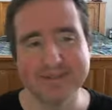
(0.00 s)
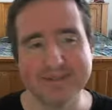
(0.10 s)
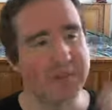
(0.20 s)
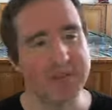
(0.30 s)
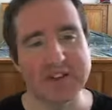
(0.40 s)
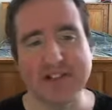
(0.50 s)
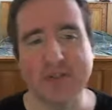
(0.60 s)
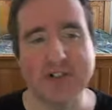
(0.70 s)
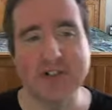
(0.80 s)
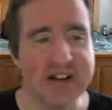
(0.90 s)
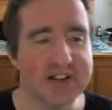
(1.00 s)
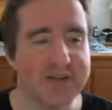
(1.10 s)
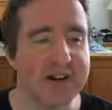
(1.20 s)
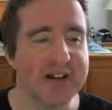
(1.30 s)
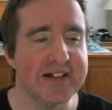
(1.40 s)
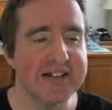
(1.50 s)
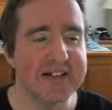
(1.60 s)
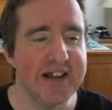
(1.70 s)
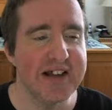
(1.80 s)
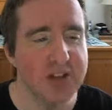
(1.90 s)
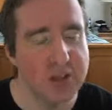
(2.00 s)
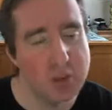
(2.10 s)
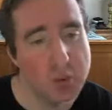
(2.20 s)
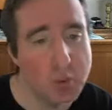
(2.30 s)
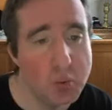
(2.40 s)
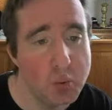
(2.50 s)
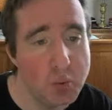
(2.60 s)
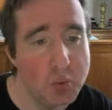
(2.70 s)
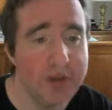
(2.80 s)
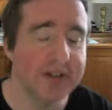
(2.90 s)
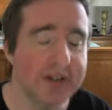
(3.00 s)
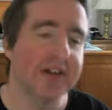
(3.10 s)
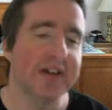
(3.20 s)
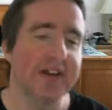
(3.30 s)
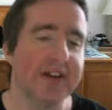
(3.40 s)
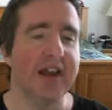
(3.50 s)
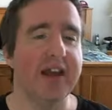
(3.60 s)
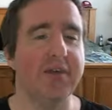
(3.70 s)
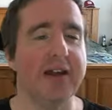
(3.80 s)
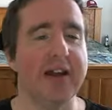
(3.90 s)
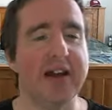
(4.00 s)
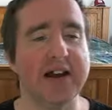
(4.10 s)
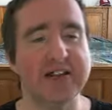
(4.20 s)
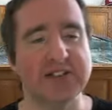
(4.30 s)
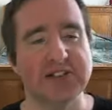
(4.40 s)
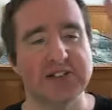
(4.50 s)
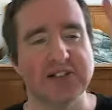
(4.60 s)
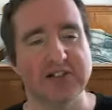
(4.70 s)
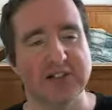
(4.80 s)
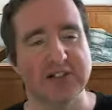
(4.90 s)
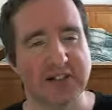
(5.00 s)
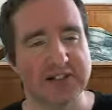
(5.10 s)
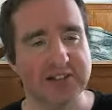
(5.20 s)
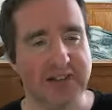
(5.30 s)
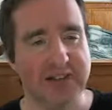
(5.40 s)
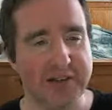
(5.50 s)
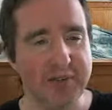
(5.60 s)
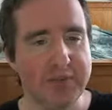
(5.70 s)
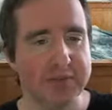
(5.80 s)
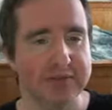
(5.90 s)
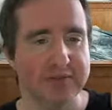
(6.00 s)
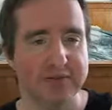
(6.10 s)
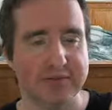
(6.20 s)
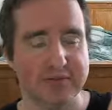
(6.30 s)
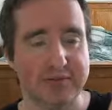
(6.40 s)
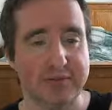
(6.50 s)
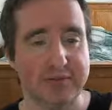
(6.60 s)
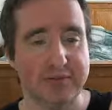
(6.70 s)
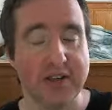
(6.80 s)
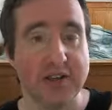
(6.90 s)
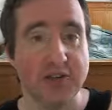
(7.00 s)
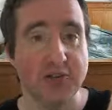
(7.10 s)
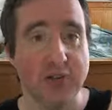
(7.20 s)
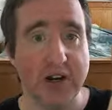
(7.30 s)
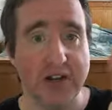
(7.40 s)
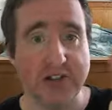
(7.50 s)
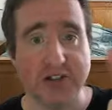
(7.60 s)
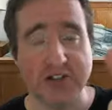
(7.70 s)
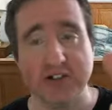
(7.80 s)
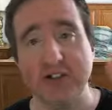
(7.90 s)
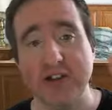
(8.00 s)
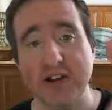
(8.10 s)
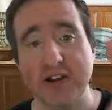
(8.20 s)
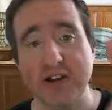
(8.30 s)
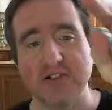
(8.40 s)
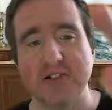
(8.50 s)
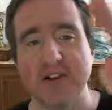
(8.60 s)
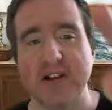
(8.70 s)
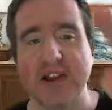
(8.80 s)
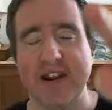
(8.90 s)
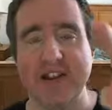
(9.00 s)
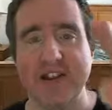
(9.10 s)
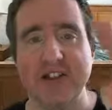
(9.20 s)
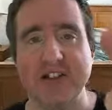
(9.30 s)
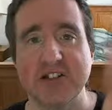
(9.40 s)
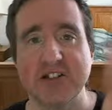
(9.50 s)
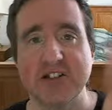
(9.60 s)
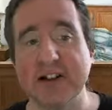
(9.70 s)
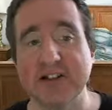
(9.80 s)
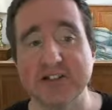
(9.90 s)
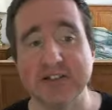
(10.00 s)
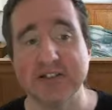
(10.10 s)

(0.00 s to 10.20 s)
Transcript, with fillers: Some things never change. What can I tell you? Anyway, guys, till next time, do not adjust your internet, because it's been A D H D enhanced.